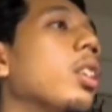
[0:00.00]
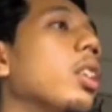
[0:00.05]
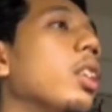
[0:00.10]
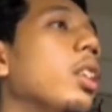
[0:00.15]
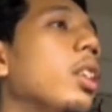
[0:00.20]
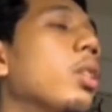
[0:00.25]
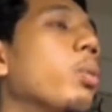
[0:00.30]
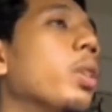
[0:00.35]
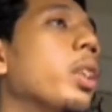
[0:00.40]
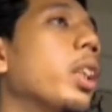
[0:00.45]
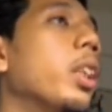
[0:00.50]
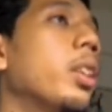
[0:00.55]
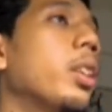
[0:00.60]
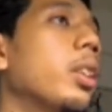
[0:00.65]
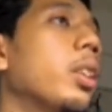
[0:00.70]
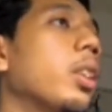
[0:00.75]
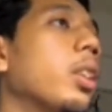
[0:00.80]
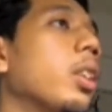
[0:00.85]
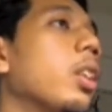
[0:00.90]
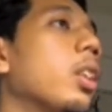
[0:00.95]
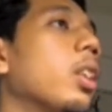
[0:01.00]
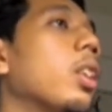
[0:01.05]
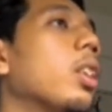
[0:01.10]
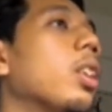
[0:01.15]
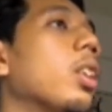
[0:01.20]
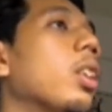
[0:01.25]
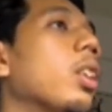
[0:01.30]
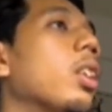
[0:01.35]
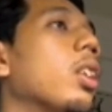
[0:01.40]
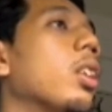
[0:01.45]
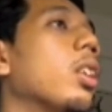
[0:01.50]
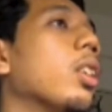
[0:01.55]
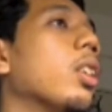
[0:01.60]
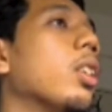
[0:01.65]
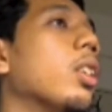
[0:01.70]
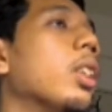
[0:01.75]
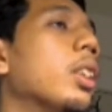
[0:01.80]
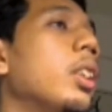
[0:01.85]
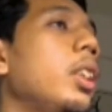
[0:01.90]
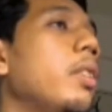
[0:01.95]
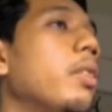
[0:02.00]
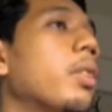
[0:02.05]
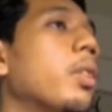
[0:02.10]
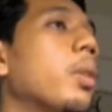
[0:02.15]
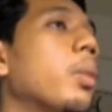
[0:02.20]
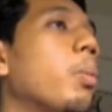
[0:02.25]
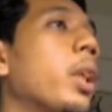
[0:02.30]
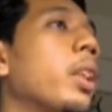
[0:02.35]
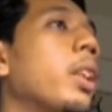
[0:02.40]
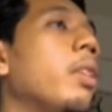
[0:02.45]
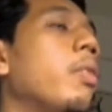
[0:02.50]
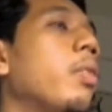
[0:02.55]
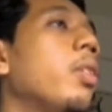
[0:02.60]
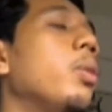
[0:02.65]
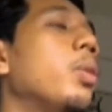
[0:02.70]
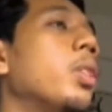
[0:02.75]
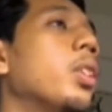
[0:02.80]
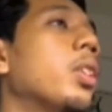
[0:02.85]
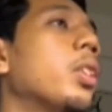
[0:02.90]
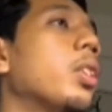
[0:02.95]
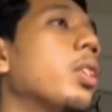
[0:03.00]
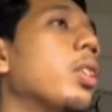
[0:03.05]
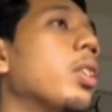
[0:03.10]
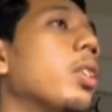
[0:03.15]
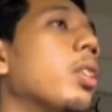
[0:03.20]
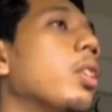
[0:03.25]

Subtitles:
This will then received by different users